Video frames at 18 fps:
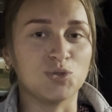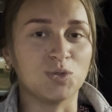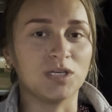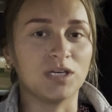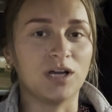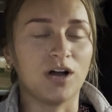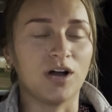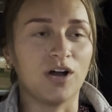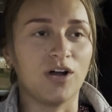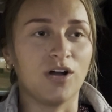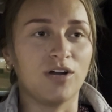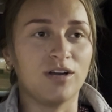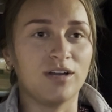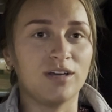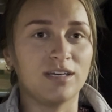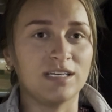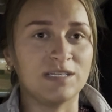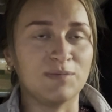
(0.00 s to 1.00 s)
hard,
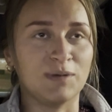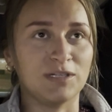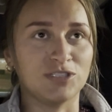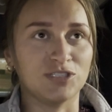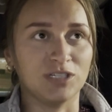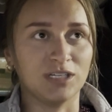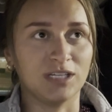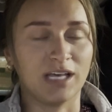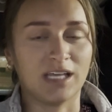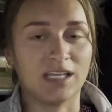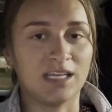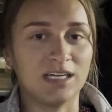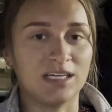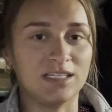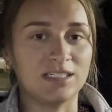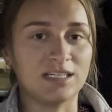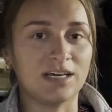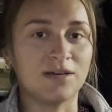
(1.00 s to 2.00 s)
especially at like the
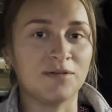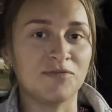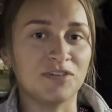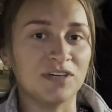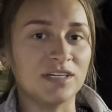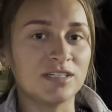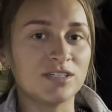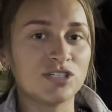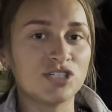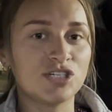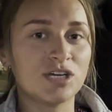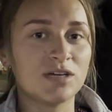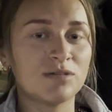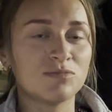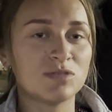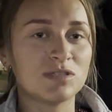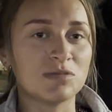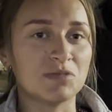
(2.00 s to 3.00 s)
Anytime Fitness
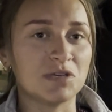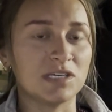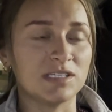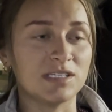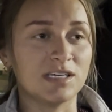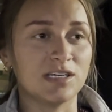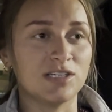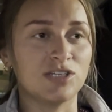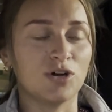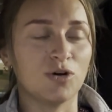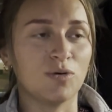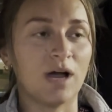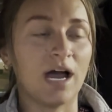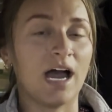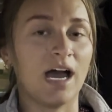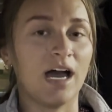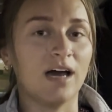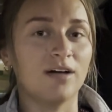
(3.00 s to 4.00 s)
gyms, because they don't
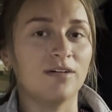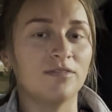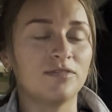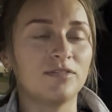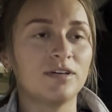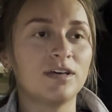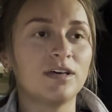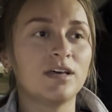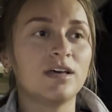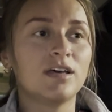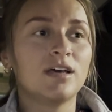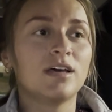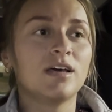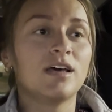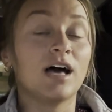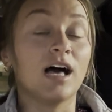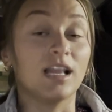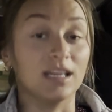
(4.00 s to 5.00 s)
have
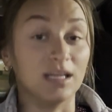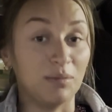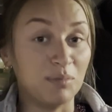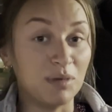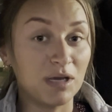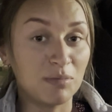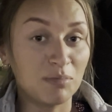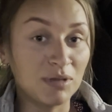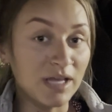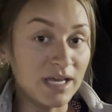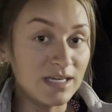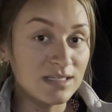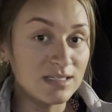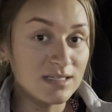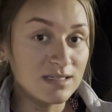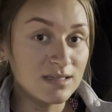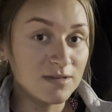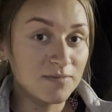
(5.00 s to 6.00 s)
Olympic
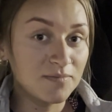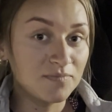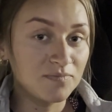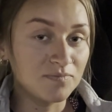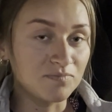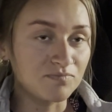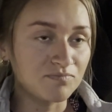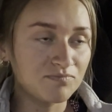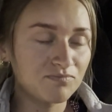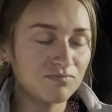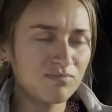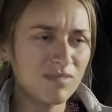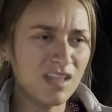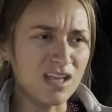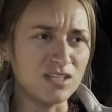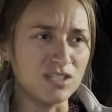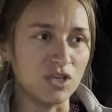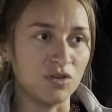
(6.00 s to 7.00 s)
plates.
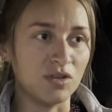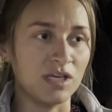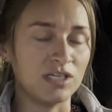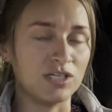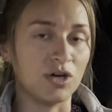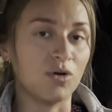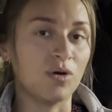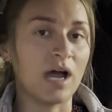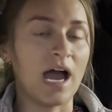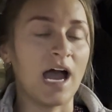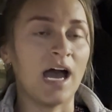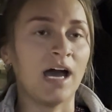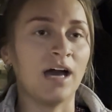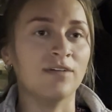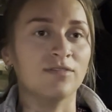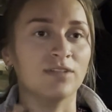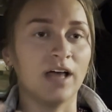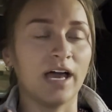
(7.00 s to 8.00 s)
So they don't
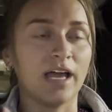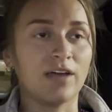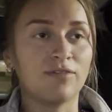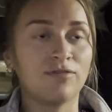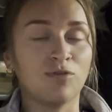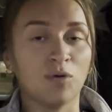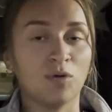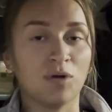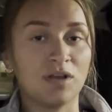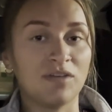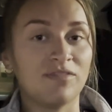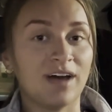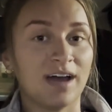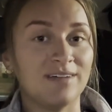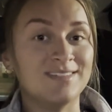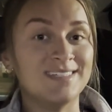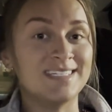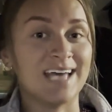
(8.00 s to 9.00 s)
have like
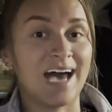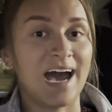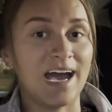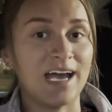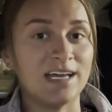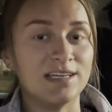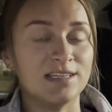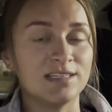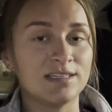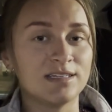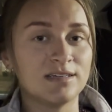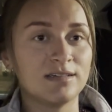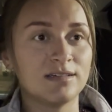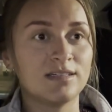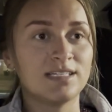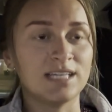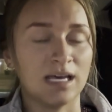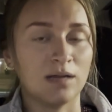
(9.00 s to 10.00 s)
45 sized
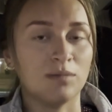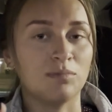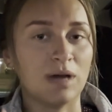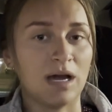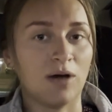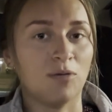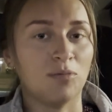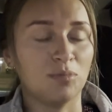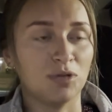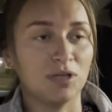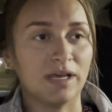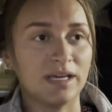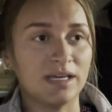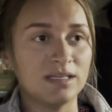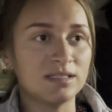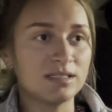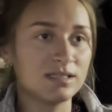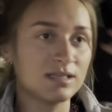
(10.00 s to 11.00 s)
10 pound plates.